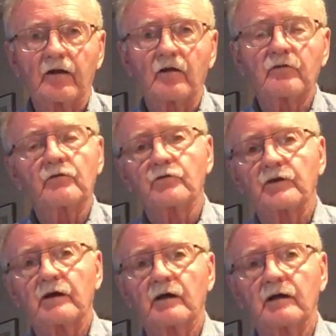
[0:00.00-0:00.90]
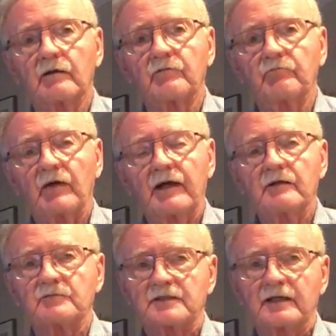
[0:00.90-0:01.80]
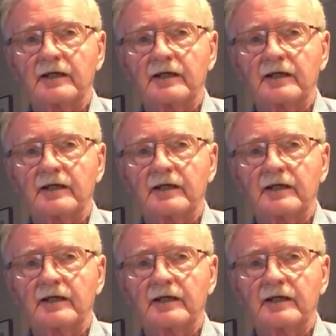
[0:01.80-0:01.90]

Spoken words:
All of those items I